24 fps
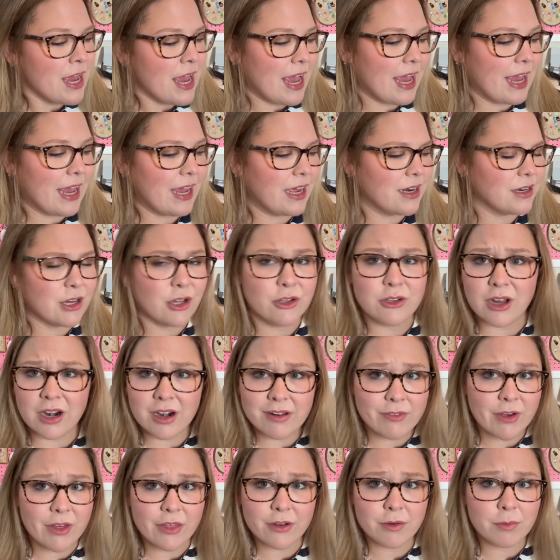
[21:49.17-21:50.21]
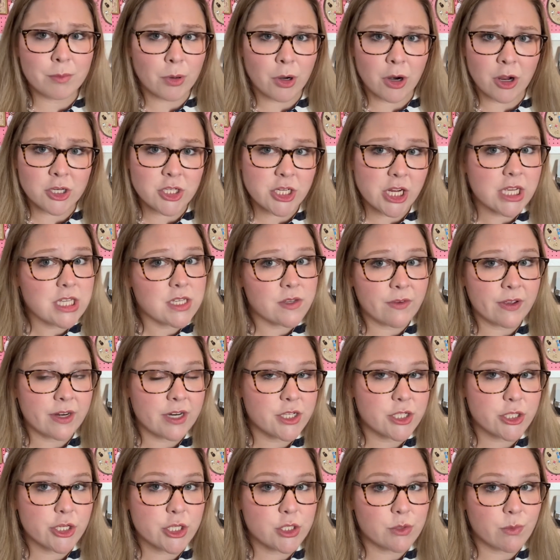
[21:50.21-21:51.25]
and a lot of other projects
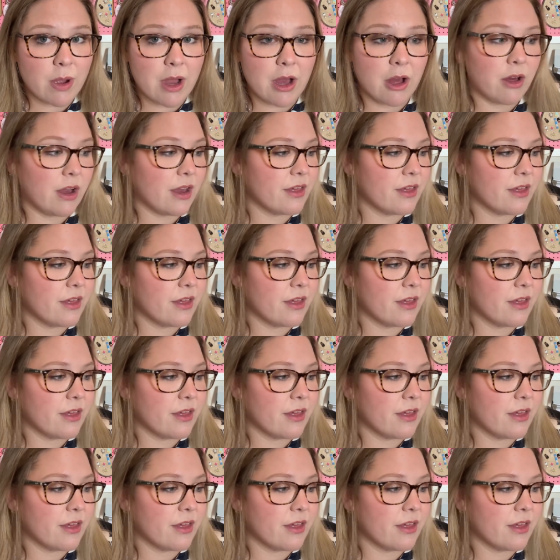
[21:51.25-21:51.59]
finished as well.